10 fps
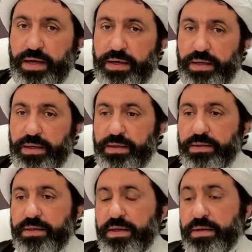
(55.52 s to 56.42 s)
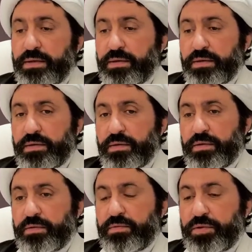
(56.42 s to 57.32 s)
And then
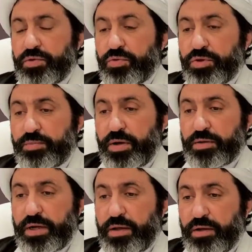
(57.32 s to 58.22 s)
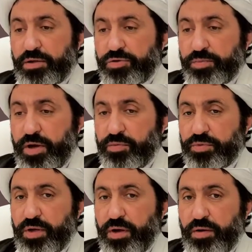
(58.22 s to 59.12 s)
we talked about Allah subhanahu wa
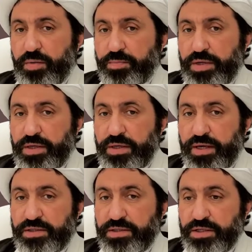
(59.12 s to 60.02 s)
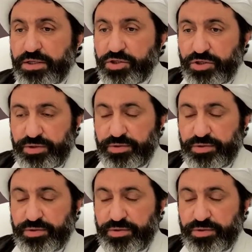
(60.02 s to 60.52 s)
ta'ala being a teacher.